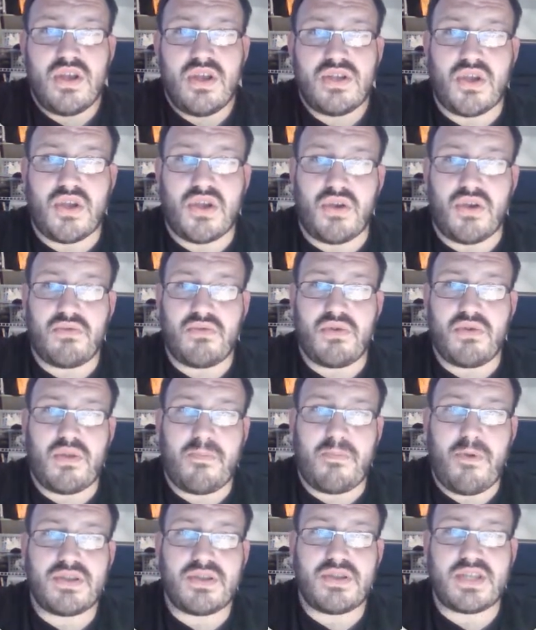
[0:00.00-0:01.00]
So
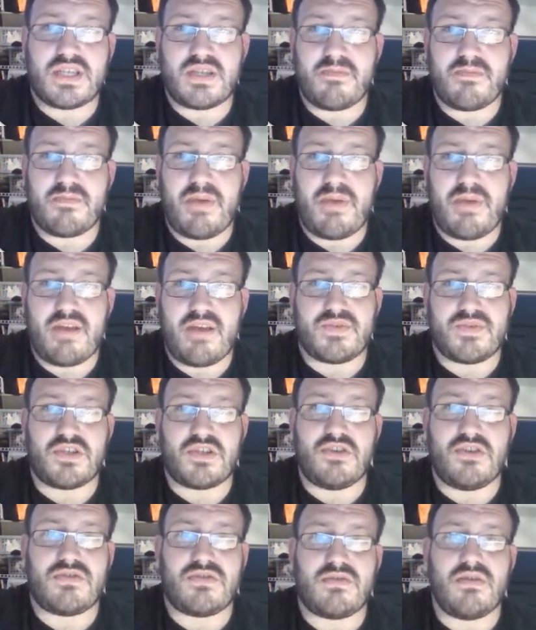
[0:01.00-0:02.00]
the processing power of a
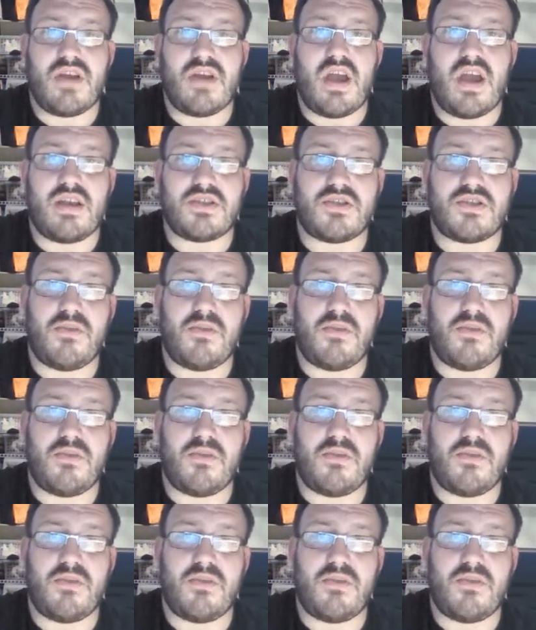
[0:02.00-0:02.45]
su- uh,